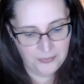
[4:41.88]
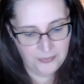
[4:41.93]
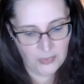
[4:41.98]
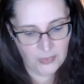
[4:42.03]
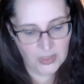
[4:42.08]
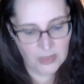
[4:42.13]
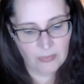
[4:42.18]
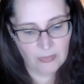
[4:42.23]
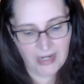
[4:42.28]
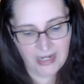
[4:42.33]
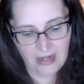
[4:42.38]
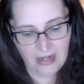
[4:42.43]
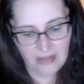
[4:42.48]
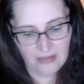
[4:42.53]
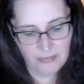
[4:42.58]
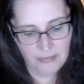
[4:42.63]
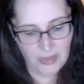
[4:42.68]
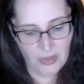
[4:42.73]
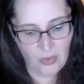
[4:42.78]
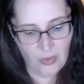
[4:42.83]
which might not
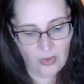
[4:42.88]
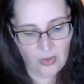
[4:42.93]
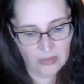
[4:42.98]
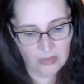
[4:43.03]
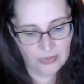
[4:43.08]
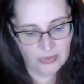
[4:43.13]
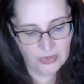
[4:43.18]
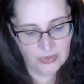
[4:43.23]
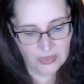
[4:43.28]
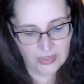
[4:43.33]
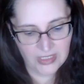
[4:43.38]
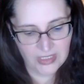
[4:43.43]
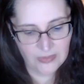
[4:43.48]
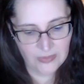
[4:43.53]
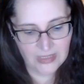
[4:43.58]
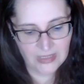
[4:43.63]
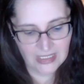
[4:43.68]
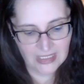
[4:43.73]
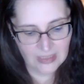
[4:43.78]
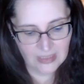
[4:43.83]
have been a horrible choice
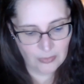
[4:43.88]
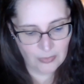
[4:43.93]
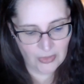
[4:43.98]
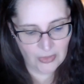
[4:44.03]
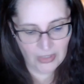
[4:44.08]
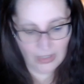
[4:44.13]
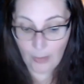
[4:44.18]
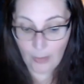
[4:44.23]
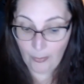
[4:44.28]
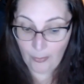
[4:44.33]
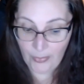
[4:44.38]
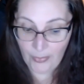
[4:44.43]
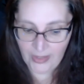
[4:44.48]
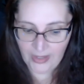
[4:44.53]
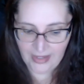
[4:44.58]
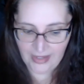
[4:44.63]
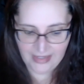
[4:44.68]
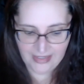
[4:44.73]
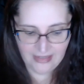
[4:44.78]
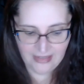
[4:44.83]
with this book.
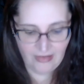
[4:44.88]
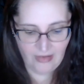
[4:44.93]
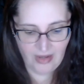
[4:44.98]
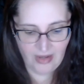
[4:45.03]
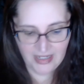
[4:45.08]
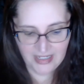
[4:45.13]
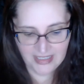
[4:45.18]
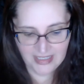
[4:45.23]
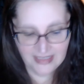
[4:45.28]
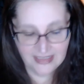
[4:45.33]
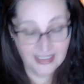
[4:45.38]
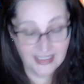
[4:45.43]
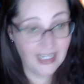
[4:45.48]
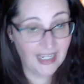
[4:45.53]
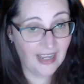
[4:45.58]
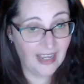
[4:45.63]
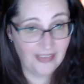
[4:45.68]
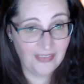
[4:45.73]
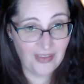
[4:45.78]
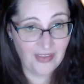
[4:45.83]
But
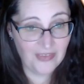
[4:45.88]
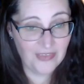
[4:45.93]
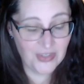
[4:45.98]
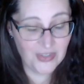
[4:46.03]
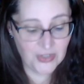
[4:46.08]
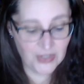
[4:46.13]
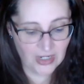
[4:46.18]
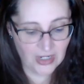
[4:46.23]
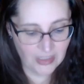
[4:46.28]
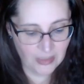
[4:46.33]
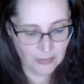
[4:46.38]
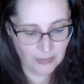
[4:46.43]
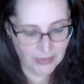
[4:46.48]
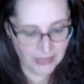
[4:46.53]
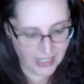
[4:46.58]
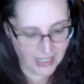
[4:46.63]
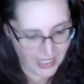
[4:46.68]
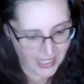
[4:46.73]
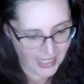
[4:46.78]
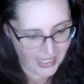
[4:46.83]
honestly, I love the chunky
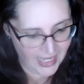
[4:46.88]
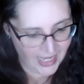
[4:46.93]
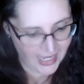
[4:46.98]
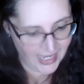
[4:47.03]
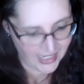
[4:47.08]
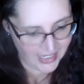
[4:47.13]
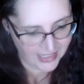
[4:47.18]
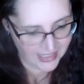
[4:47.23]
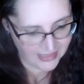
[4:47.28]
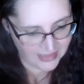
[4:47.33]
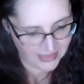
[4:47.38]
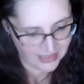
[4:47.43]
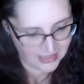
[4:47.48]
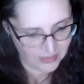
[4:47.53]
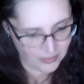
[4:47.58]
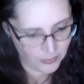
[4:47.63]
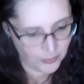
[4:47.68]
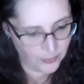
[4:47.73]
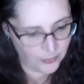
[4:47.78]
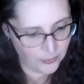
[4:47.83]
book. And
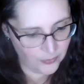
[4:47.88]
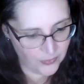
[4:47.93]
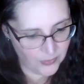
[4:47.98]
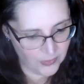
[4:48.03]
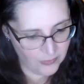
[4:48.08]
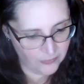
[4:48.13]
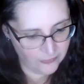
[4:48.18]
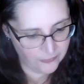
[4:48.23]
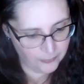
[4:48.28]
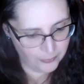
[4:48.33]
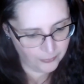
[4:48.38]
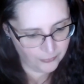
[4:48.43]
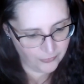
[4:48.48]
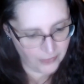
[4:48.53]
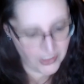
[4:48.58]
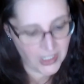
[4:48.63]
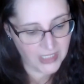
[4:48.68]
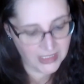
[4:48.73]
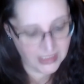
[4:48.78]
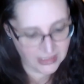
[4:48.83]
the
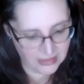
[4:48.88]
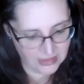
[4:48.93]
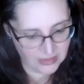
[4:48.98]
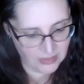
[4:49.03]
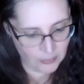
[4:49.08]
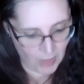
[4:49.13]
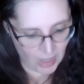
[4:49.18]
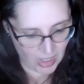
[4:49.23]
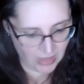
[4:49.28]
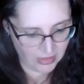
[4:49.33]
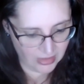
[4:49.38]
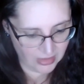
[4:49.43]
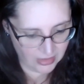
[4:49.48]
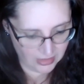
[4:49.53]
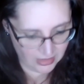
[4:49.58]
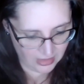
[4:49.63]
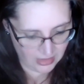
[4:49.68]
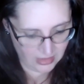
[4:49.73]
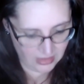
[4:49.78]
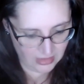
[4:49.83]
font is small
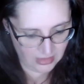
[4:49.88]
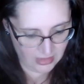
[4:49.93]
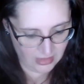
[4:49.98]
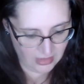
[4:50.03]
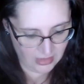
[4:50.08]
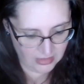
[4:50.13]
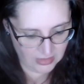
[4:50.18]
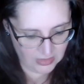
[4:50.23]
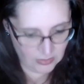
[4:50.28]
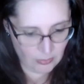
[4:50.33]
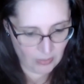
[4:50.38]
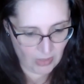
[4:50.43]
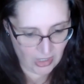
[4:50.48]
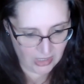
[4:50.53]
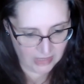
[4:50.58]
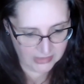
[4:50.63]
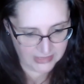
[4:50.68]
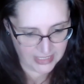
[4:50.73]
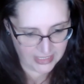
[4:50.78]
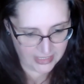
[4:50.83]

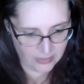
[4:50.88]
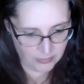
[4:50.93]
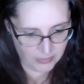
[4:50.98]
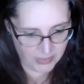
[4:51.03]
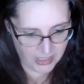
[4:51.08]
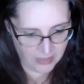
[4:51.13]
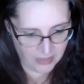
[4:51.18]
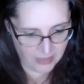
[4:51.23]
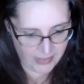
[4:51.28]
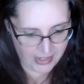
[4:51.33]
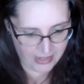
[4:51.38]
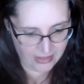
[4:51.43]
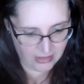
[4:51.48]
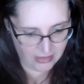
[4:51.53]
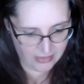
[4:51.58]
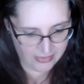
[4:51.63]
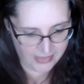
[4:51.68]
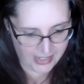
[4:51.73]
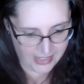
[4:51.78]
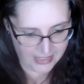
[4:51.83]
to help cut back
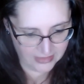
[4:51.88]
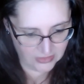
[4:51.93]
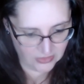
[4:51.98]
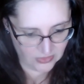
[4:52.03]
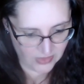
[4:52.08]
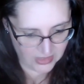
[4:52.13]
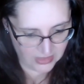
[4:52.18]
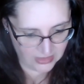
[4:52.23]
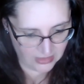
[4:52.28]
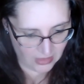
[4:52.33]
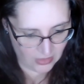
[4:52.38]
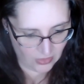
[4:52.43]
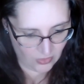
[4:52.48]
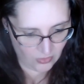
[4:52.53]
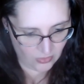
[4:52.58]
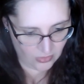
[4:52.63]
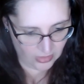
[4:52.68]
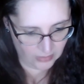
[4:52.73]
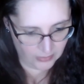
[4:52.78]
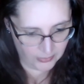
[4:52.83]
on that. So that's not
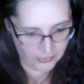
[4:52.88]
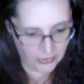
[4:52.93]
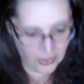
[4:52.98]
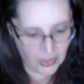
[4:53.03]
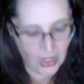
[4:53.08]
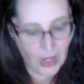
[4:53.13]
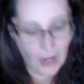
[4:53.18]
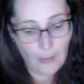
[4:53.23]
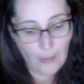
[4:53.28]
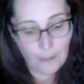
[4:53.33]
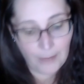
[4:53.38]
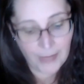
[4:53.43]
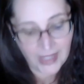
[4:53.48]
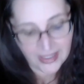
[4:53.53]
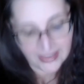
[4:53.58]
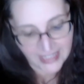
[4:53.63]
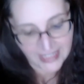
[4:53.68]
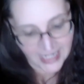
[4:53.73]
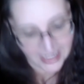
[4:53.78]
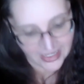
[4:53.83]
horrible.
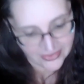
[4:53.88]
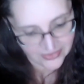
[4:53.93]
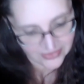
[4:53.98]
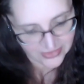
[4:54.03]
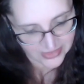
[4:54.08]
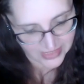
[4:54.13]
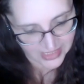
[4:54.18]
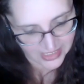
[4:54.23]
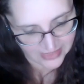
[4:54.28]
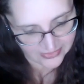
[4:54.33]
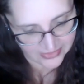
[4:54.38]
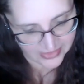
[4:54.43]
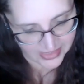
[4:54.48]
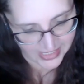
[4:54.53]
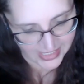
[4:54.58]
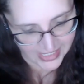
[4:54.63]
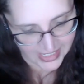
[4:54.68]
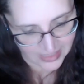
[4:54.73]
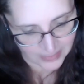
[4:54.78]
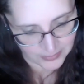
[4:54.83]
But the other thing that
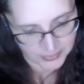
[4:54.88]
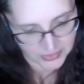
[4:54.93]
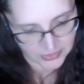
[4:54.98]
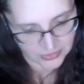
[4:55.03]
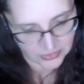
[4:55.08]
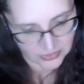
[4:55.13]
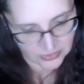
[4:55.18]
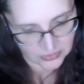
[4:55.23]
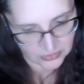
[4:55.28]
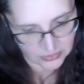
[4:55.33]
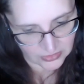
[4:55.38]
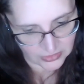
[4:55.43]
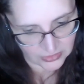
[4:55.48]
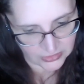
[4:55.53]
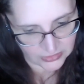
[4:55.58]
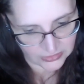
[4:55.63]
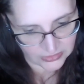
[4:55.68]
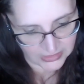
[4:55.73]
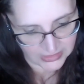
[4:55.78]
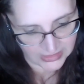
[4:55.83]
I
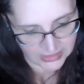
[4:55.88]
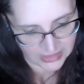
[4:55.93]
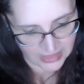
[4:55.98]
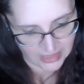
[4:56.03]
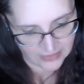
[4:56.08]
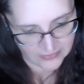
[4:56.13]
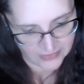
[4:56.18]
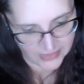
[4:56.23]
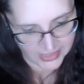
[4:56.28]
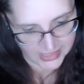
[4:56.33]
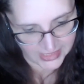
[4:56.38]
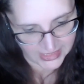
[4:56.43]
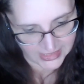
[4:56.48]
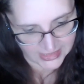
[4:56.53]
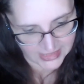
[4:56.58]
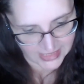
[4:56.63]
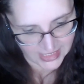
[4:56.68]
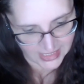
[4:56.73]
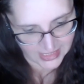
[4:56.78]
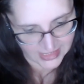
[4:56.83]
absolutely love that he
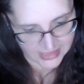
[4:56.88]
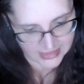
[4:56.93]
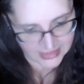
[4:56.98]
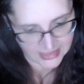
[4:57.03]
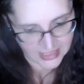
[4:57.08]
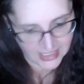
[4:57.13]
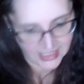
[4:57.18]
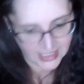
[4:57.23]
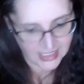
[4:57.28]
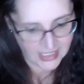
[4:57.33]
does